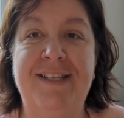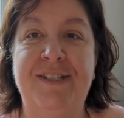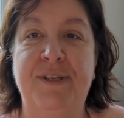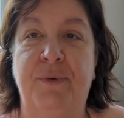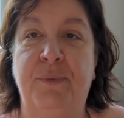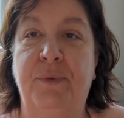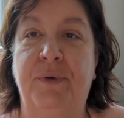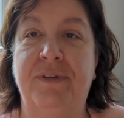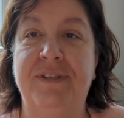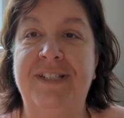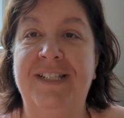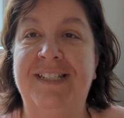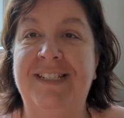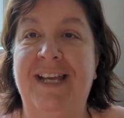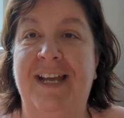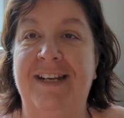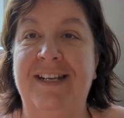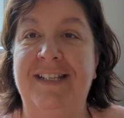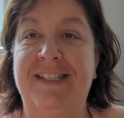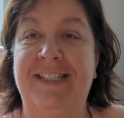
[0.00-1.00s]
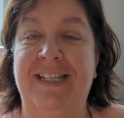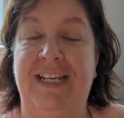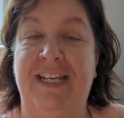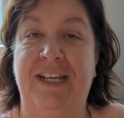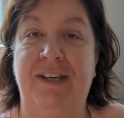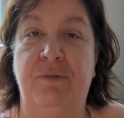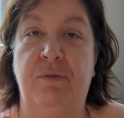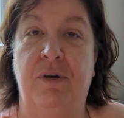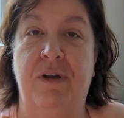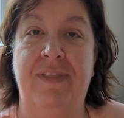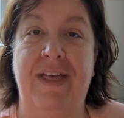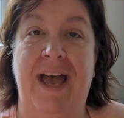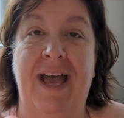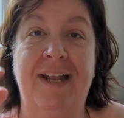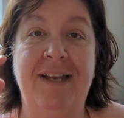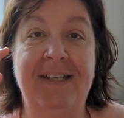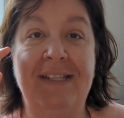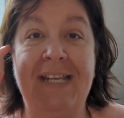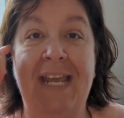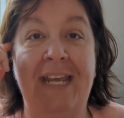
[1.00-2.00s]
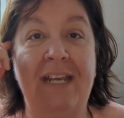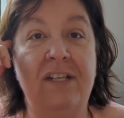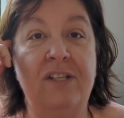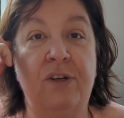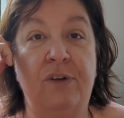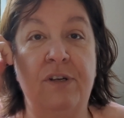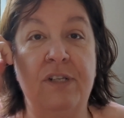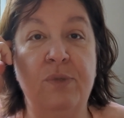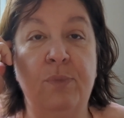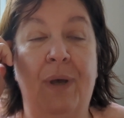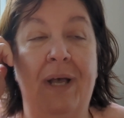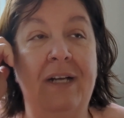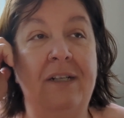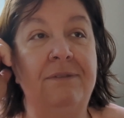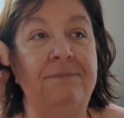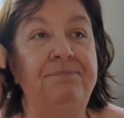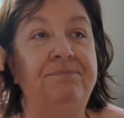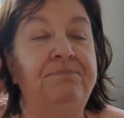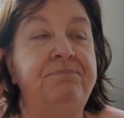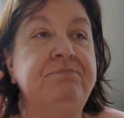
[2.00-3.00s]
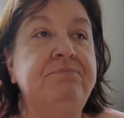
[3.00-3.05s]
So we'll just kind of see where that takes her as well.